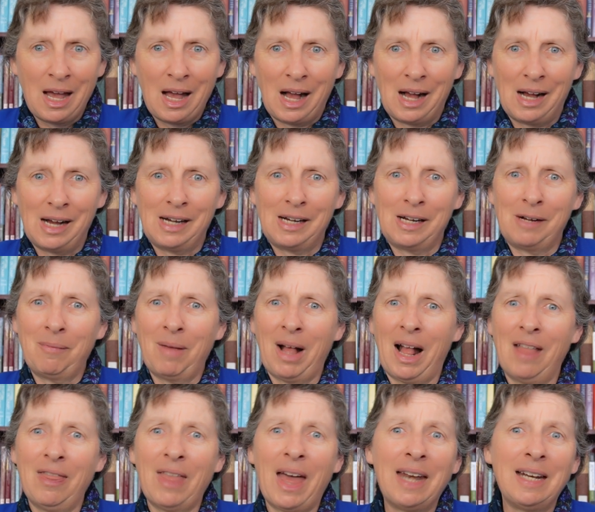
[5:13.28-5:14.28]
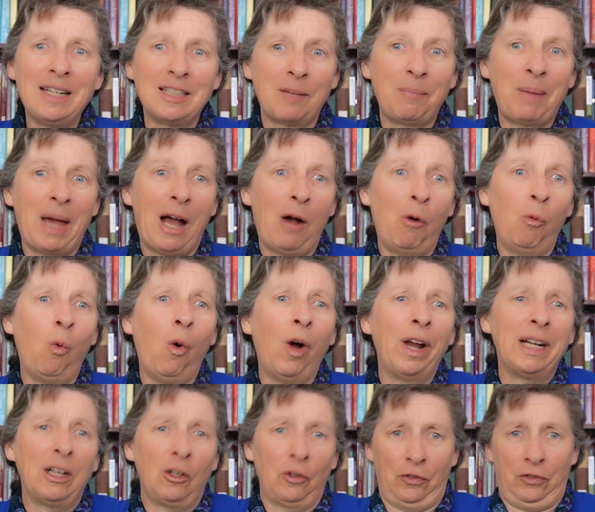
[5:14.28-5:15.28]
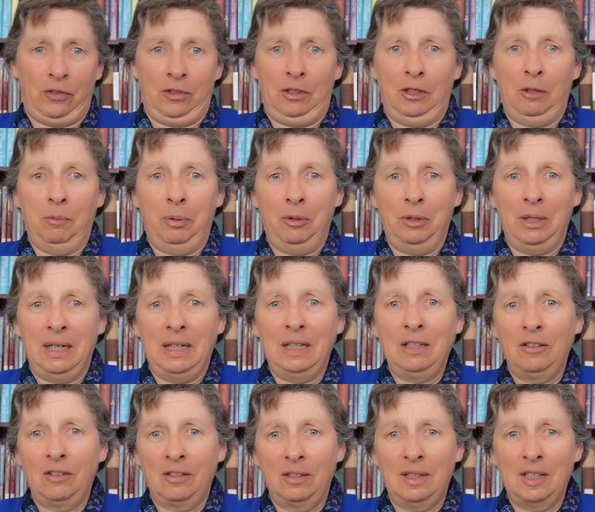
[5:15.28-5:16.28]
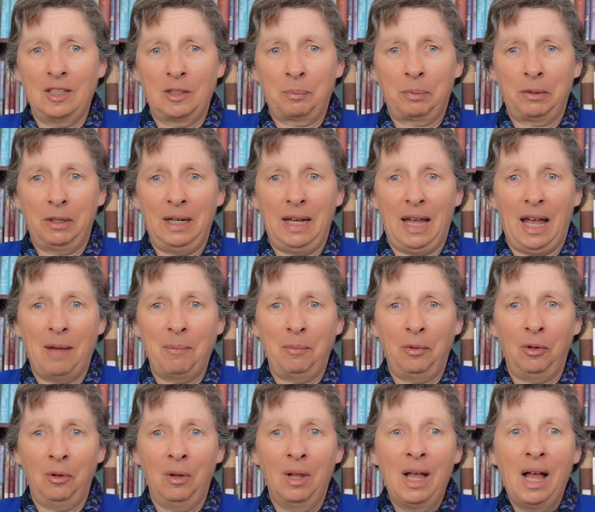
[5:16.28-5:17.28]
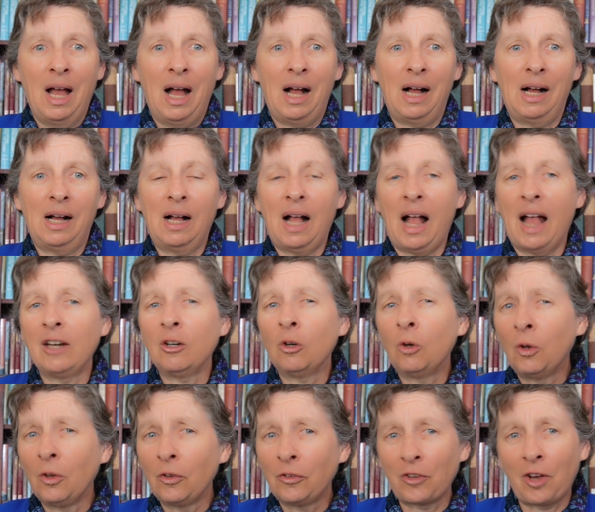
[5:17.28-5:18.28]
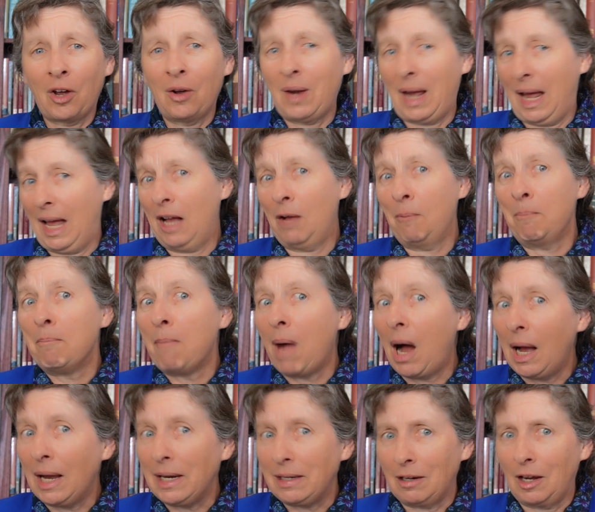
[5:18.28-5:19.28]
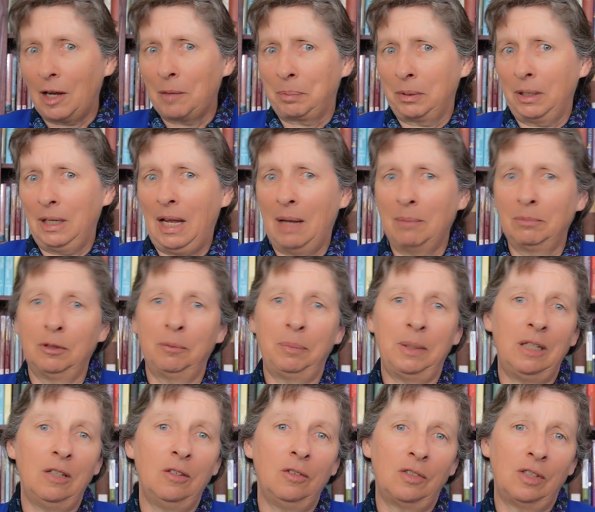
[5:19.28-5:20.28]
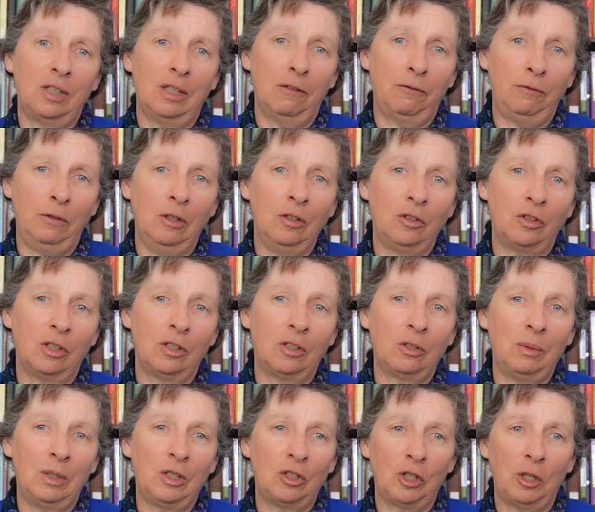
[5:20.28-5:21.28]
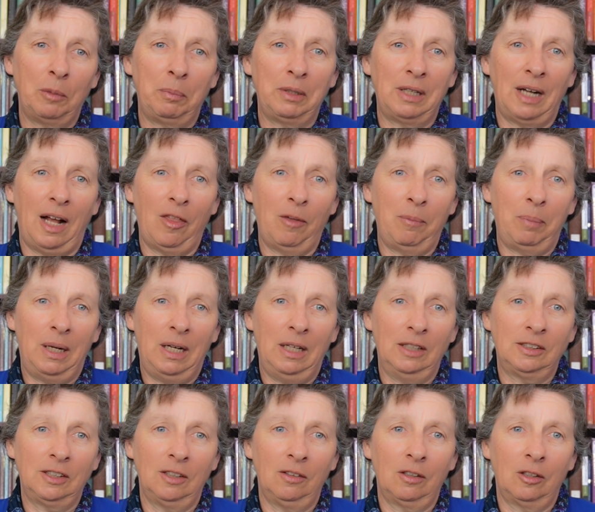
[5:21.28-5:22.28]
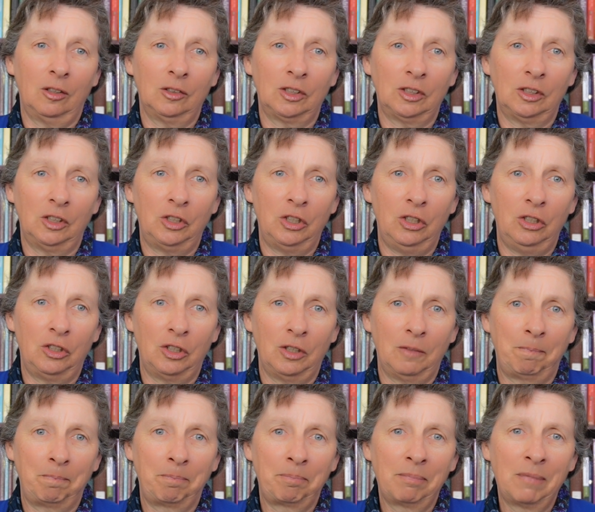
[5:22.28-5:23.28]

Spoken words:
And that is about what else you put into this preamble. And also, how might a preamble be used in the future to interpret other parts of the Constitution?